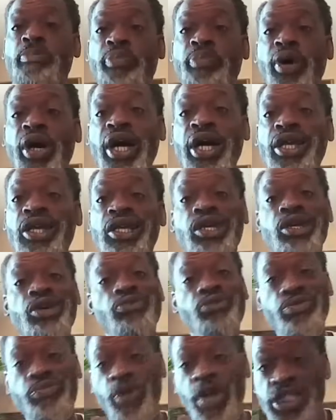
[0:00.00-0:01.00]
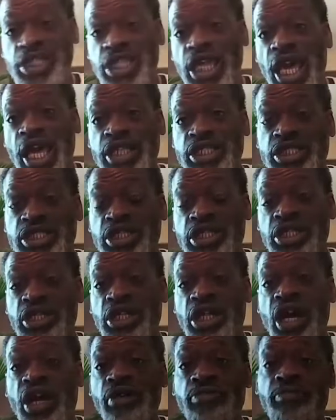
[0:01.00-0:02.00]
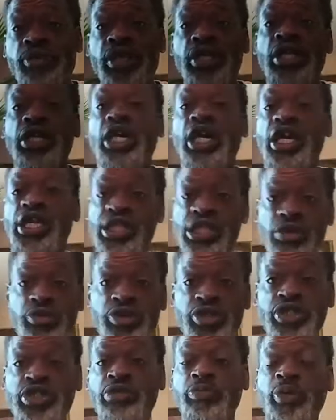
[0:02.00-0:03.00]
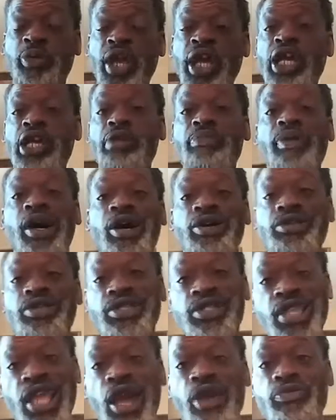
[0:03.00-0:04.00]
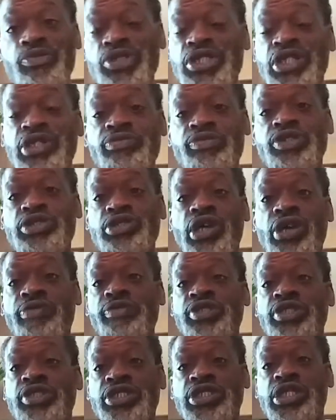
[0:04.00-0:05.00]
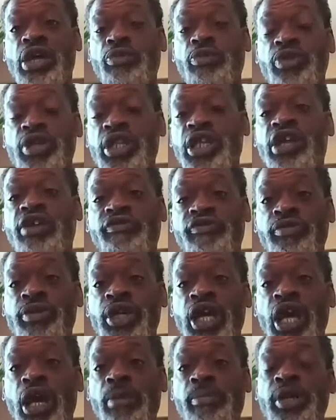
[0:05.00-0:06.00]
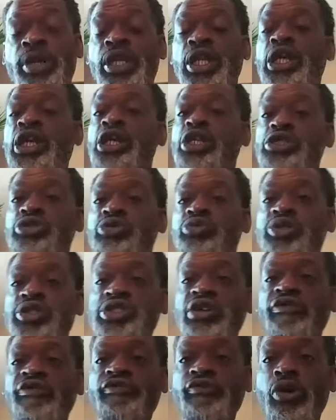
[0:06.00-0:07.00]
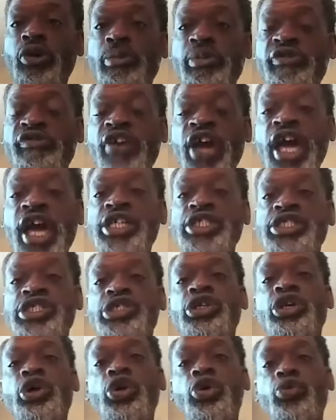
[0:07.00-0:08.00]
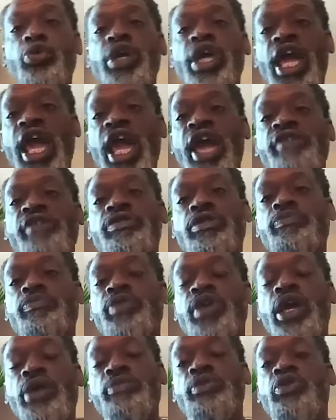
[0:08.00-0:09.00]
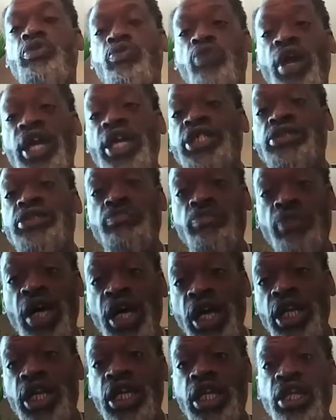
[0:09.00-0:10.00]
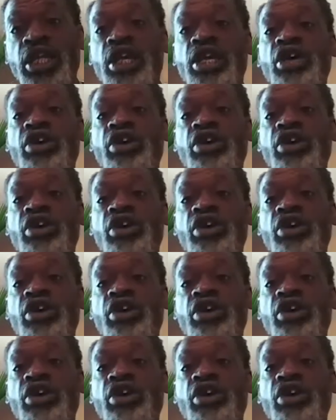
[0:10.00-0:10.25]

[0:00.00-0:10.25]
But we pay taxes to the government, and then we complain about not receiving the services that we need from the government. So in some form or fashion, we have to be able to raise money